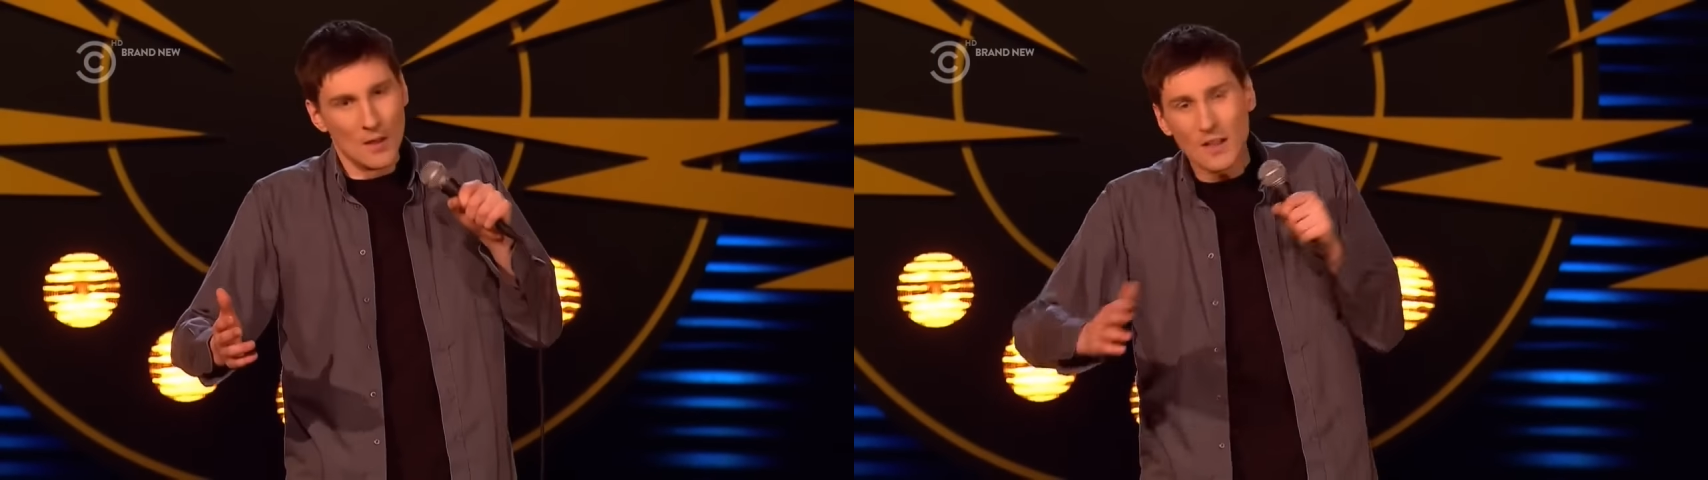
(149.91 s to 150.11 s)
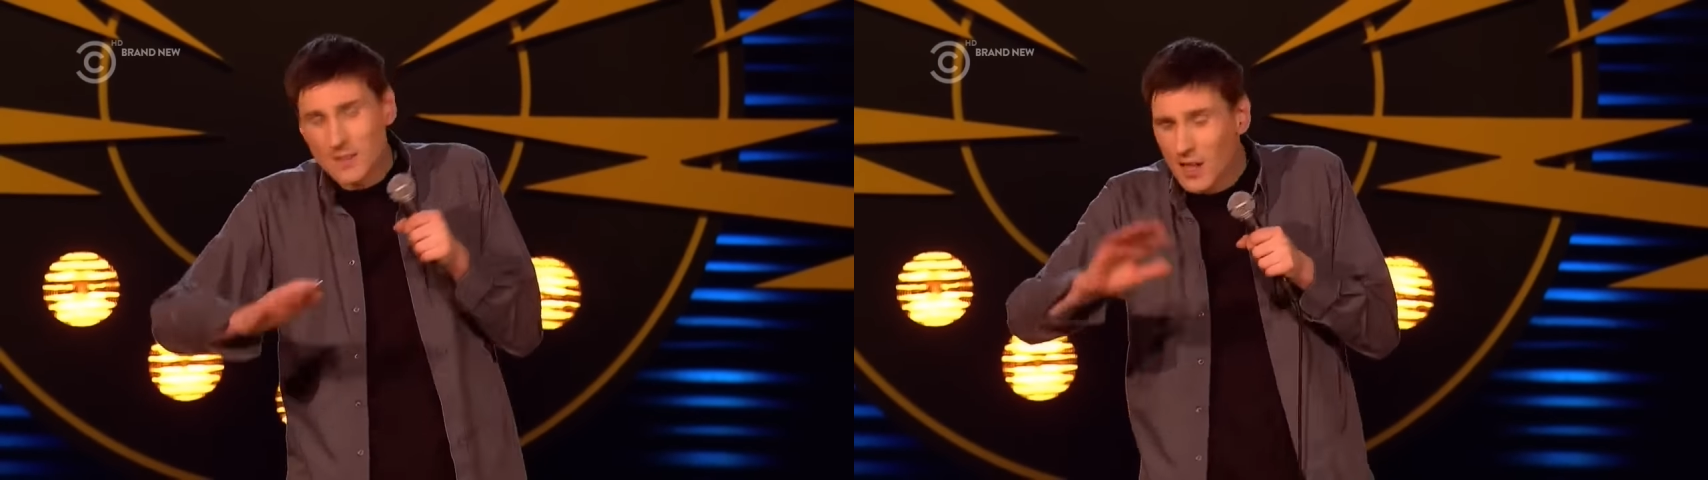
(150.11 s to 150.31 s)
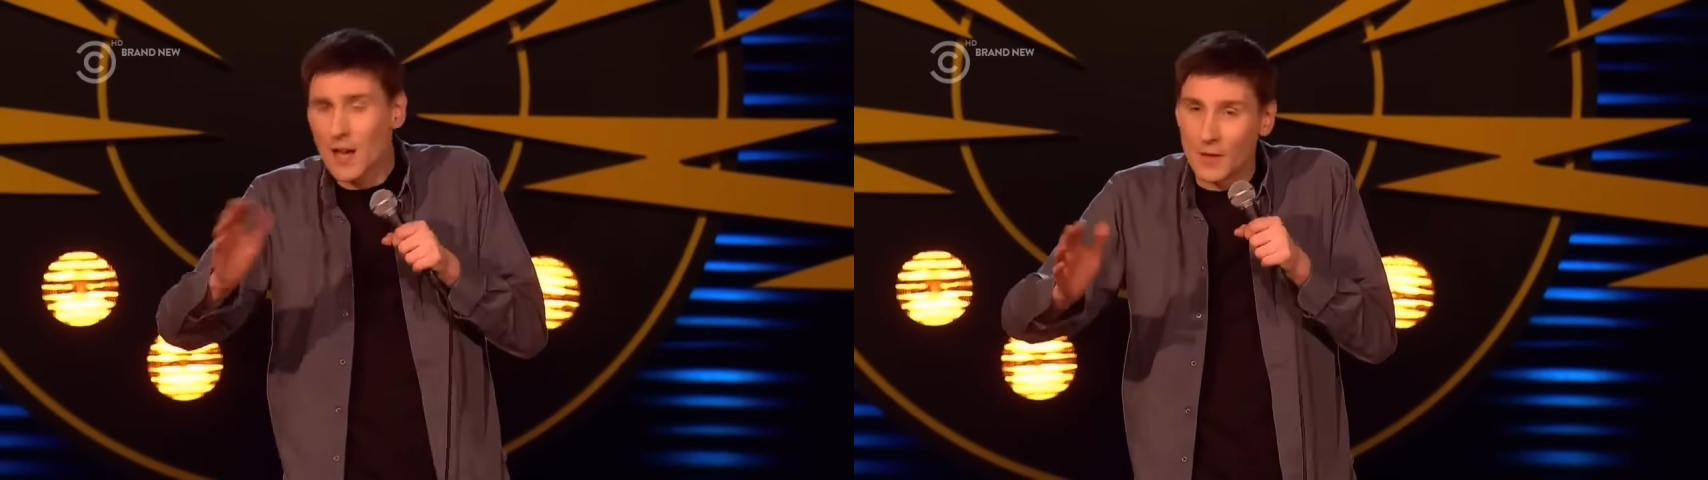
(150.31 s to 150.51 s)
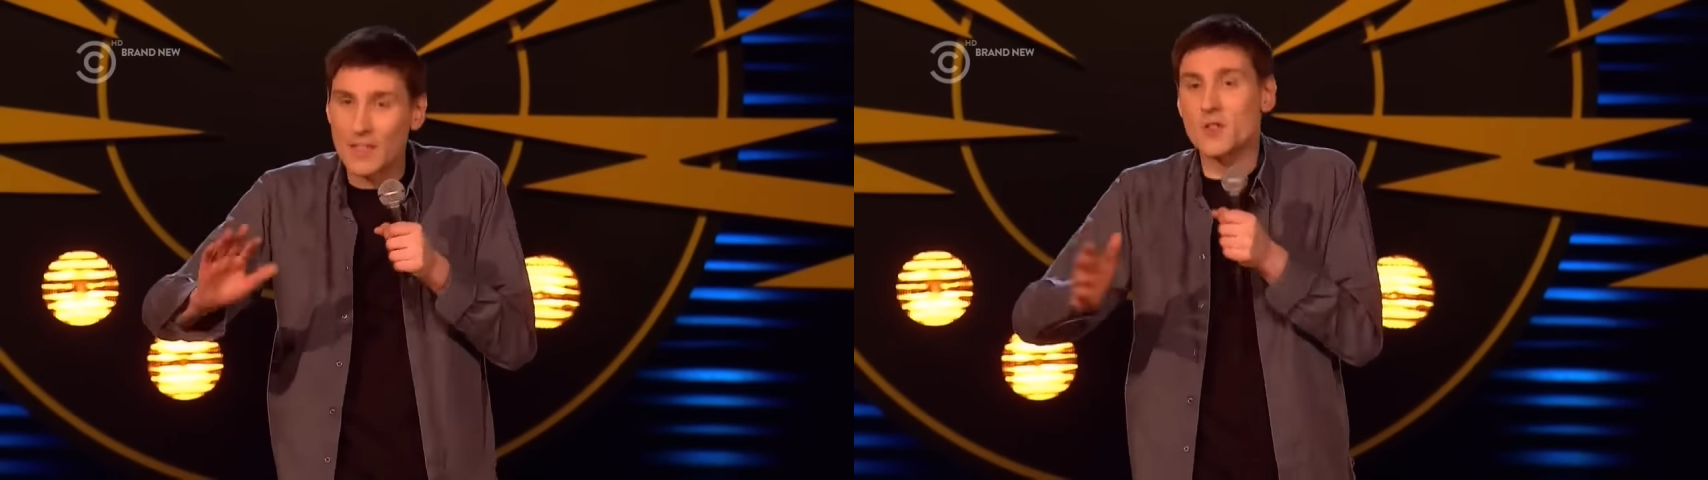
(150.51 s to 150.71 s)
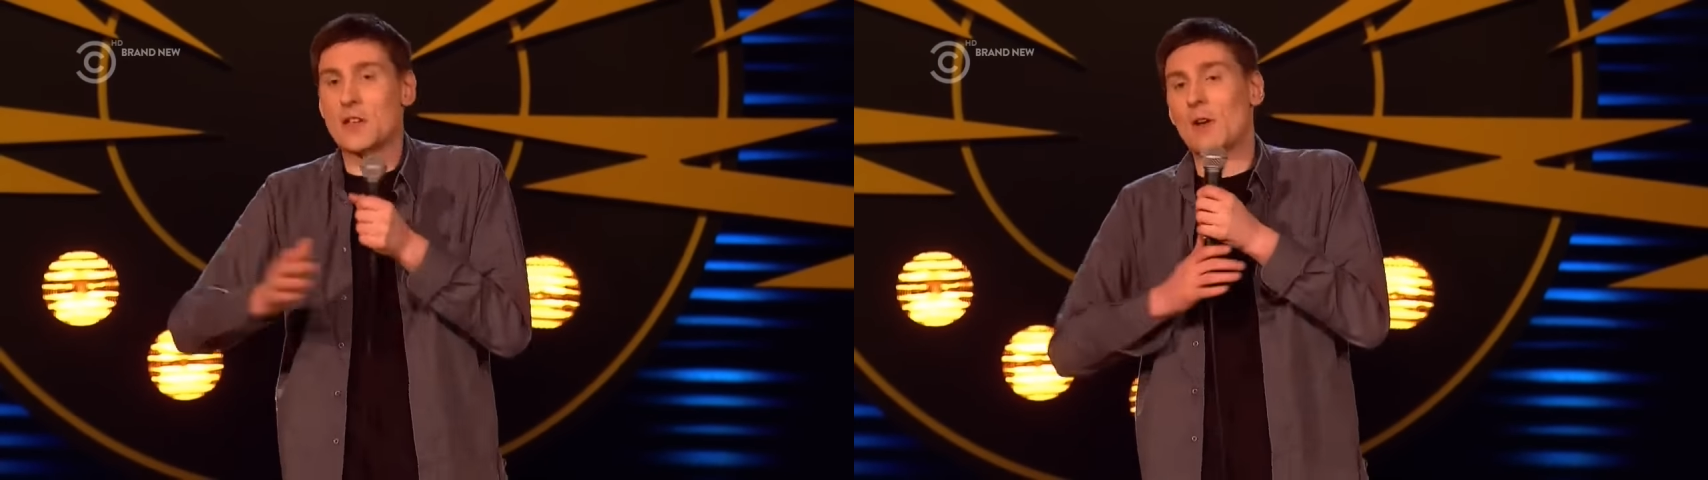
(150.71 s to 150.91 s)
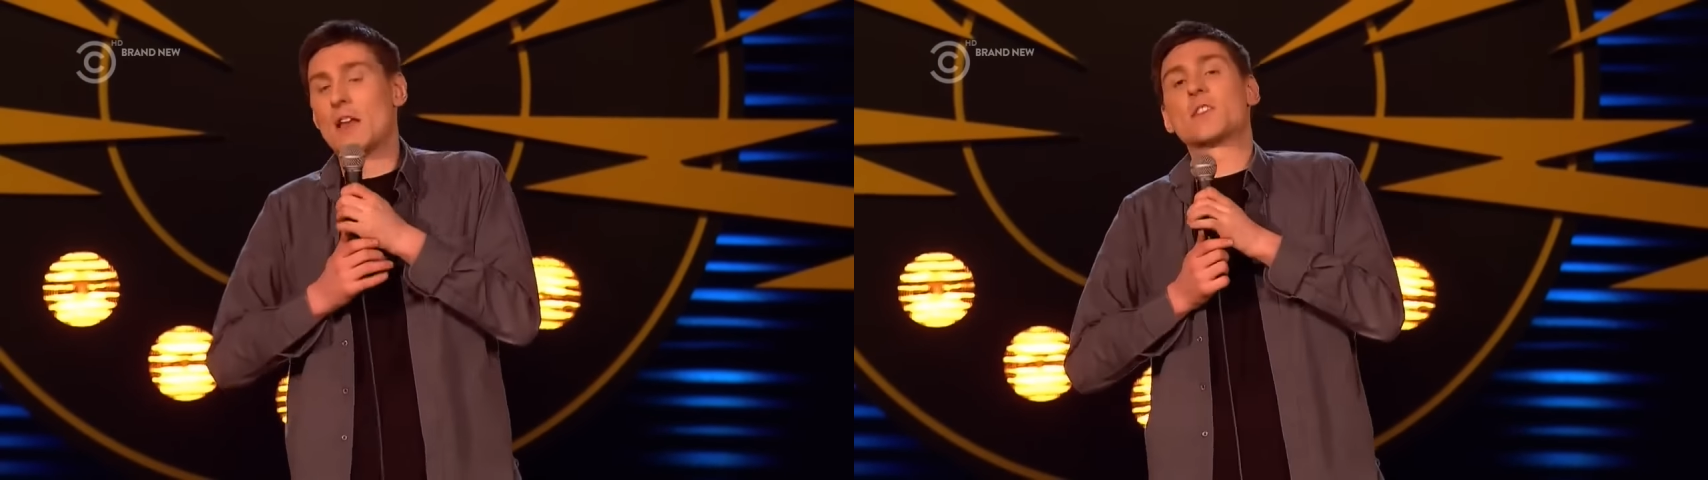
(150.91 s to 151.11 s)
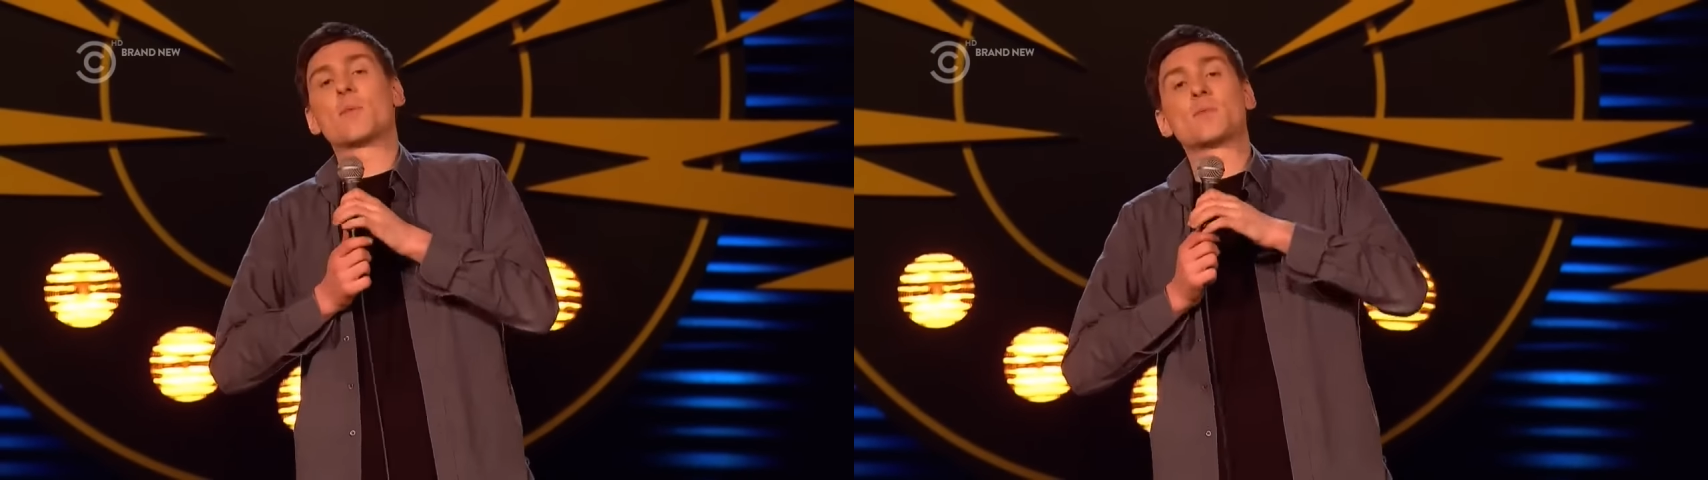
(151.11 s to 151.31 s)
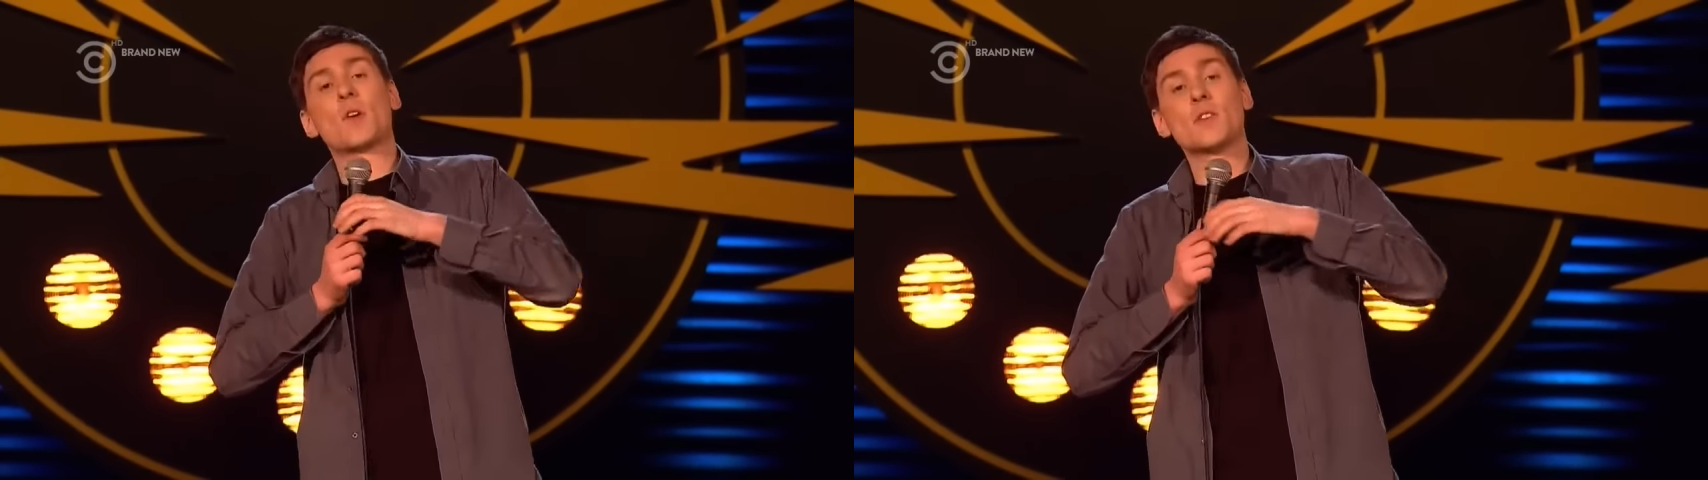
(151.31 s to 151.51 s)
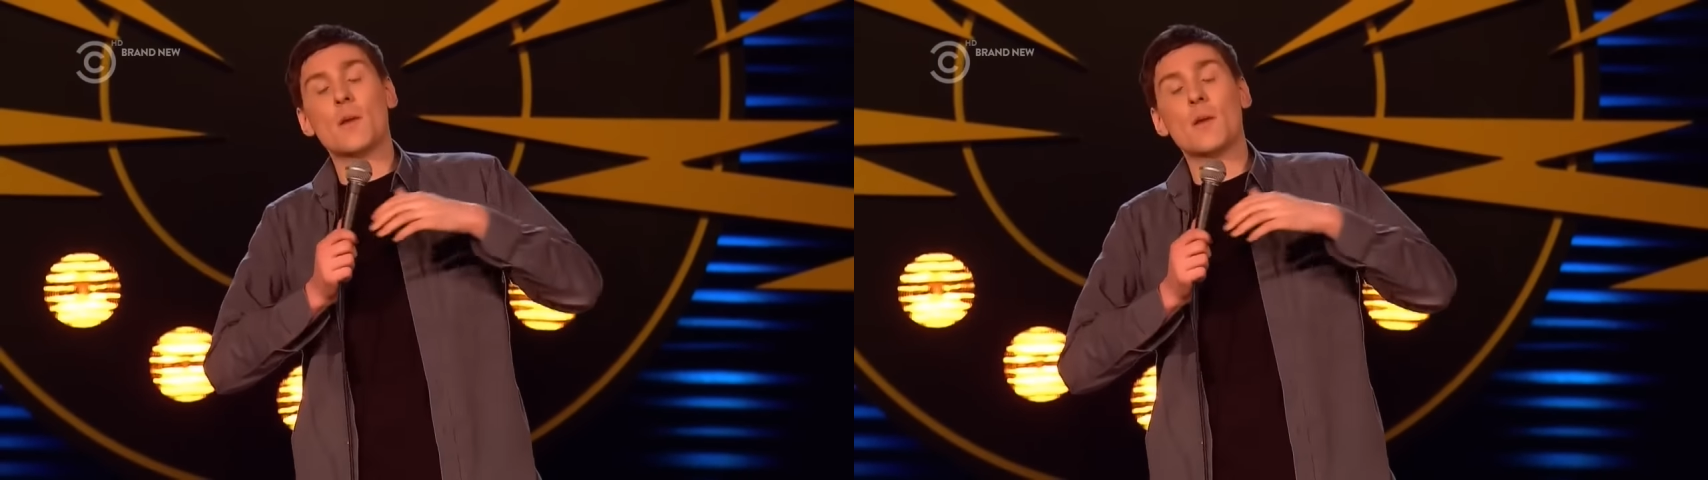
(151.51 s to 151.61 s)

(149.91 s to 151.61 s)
well, it's kind of an interesting relationship, I suppose.